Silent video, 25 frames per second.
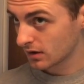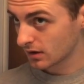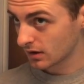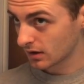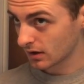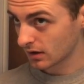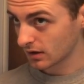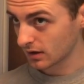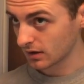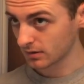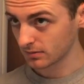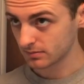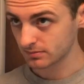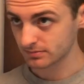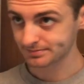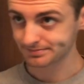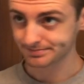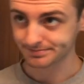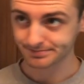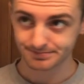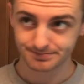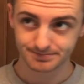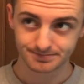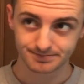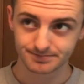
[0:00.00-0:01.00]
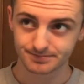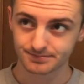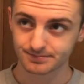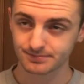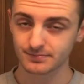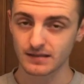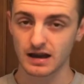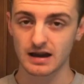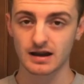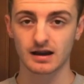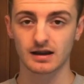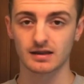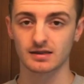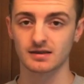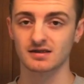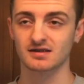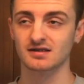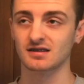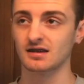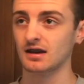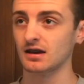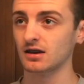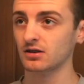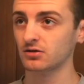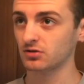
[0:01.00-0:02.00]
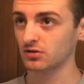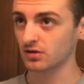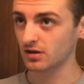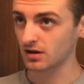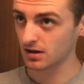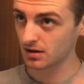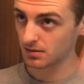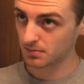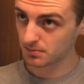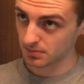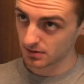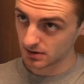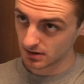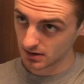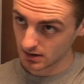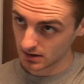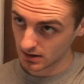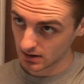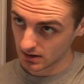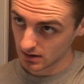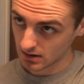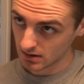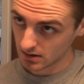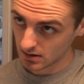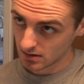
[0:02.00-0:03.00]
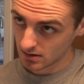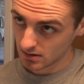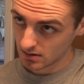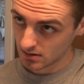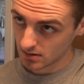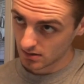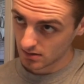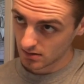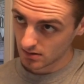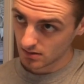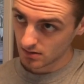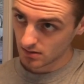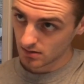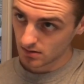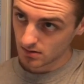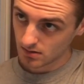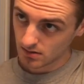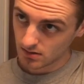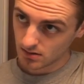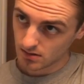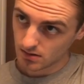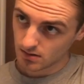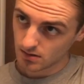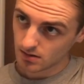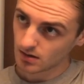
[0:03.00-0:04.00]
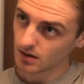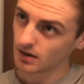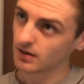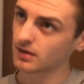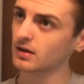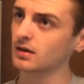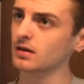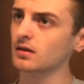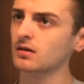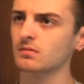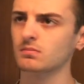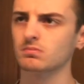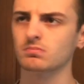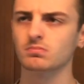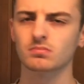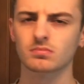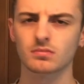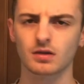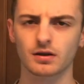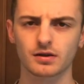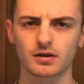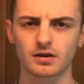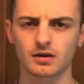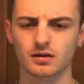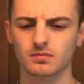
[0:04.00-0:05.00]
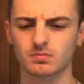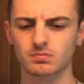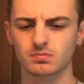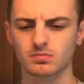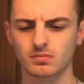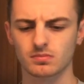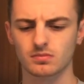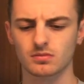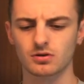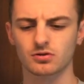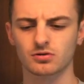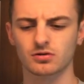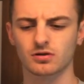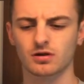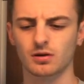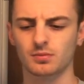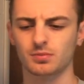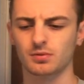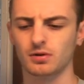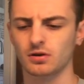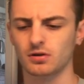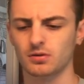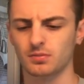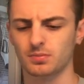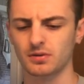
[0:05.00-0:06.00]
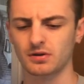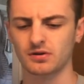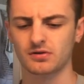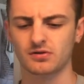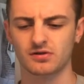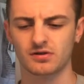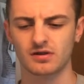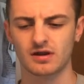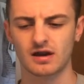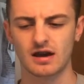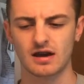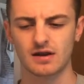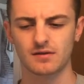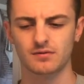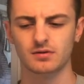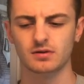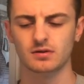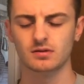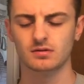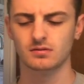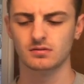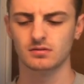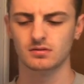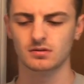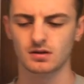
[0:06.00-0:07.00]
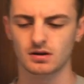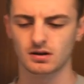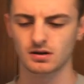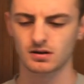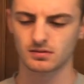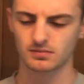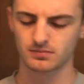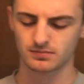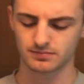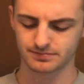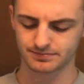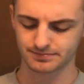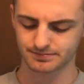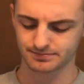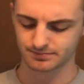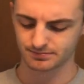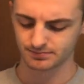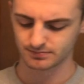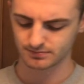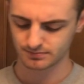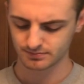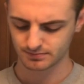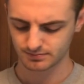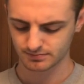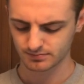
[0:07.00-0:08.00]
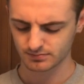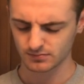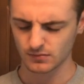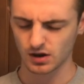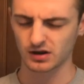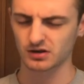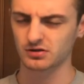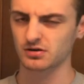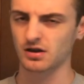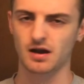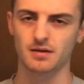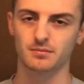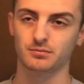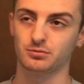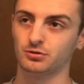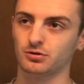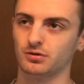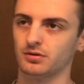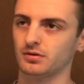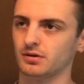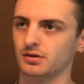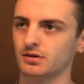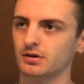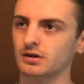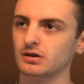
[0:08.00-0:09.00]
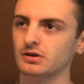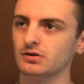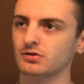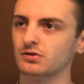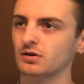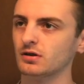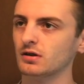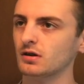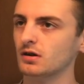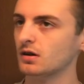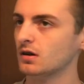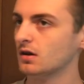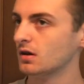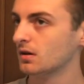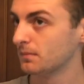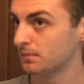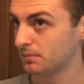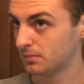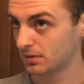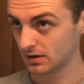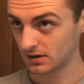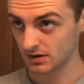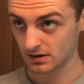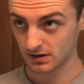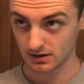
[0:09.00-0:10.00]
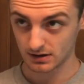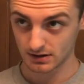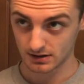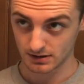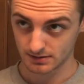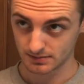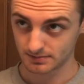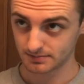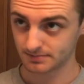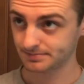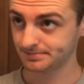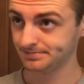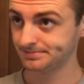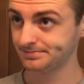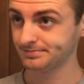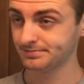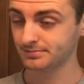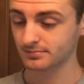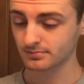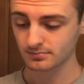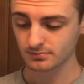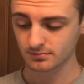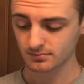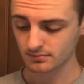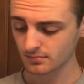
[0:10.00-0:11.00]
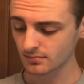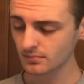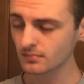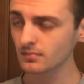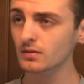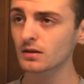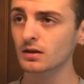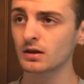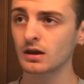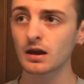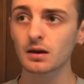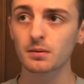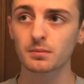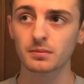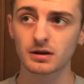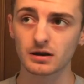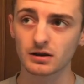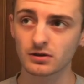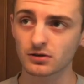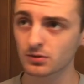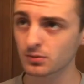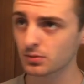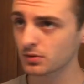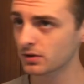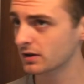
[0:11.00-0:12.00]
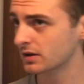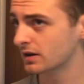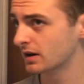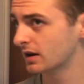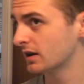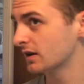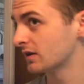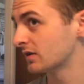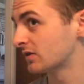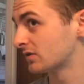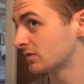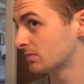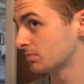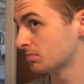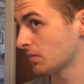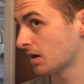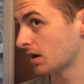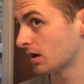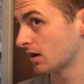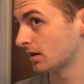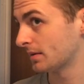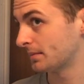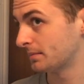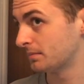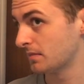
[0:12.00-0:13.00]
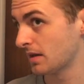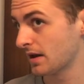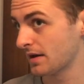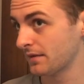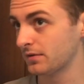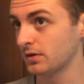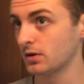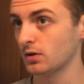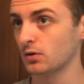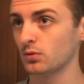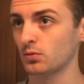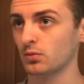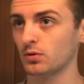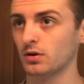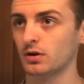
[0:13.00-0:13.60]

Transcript: I got this at Headline, but I think there's a couple other places that have it. I'm sure there is, but yeah, I mean, it's a really nice heavy hold